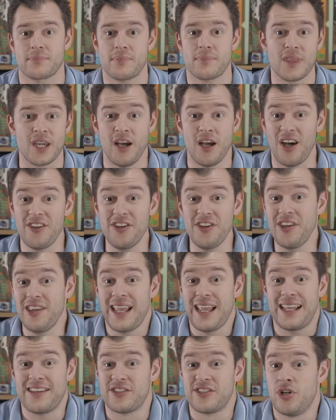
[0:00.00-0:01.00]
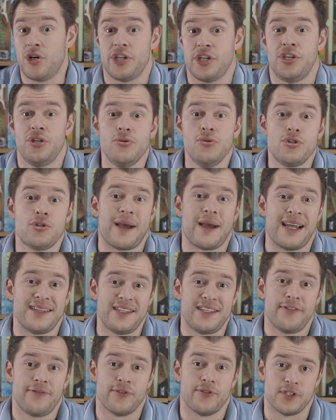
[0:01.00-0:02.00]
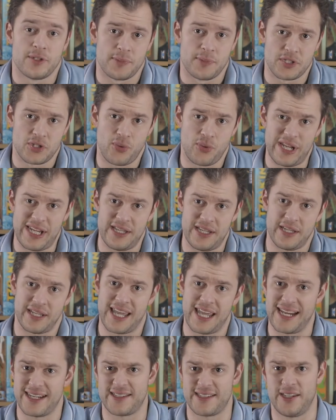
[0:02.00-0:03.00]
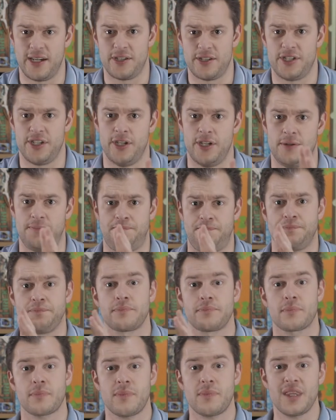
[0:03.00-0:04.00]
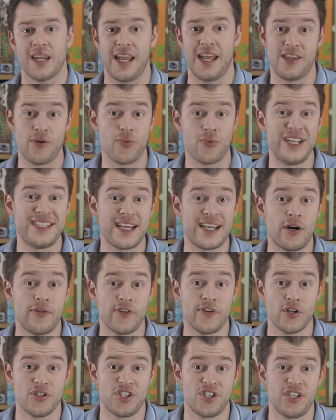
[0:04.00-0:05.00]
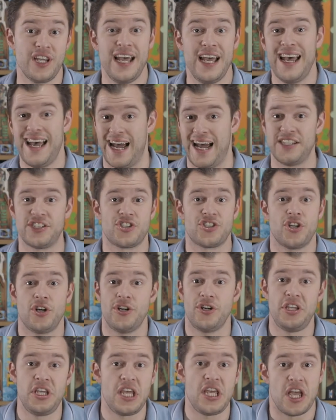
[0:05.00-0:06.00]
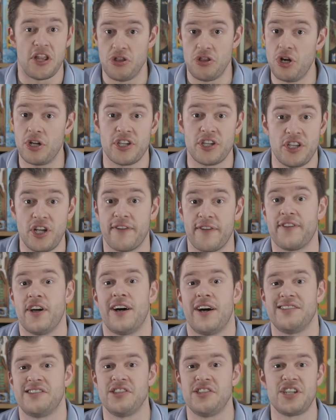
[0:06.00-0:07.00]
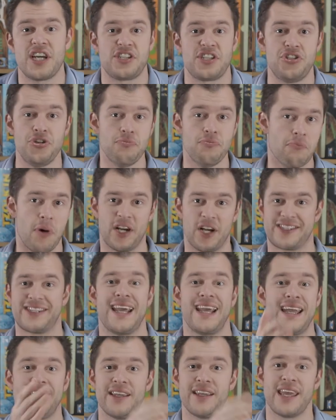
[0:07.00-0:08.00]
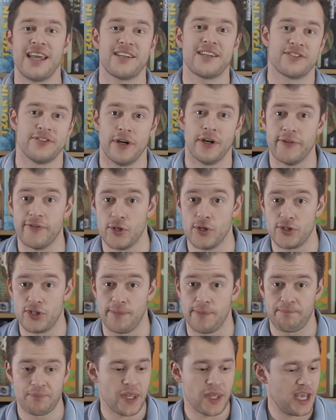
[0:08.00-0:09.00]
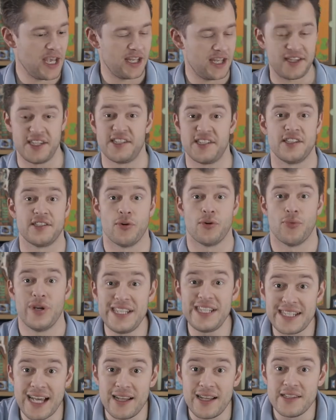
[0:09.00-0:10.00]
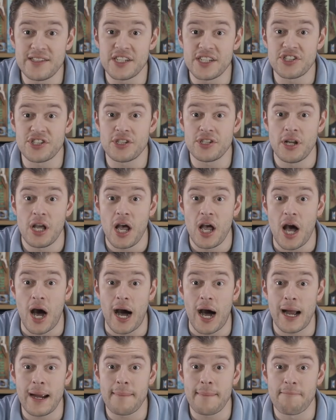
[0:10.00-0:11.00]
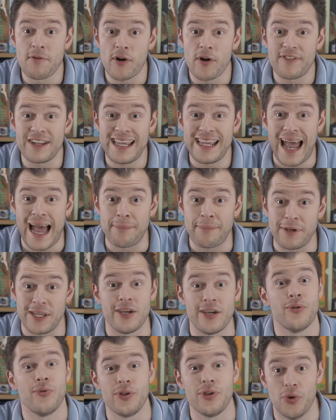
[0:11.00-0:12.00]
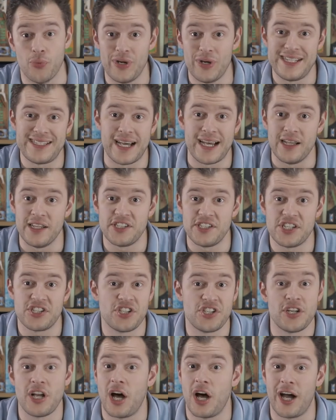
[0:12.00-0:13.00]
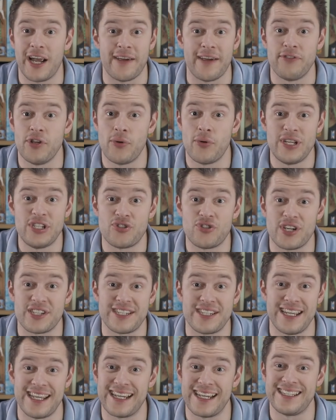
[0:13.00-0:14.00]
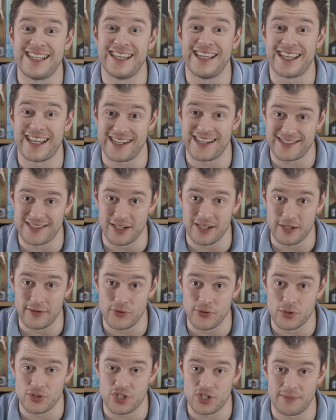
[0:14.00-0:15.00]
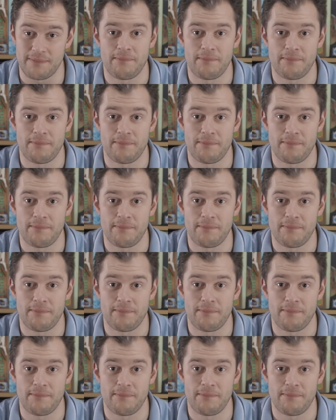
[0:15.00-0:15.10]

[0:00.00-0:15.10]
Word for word: other than that, there's not a huge amount of difference between the Kickstarter and the retail version, and certainly not enough that I suggest you must get the Kickstarter version. This is a retail edition I am perfectly happy with the retail edition. I have no interest in getting the Kickstarter version.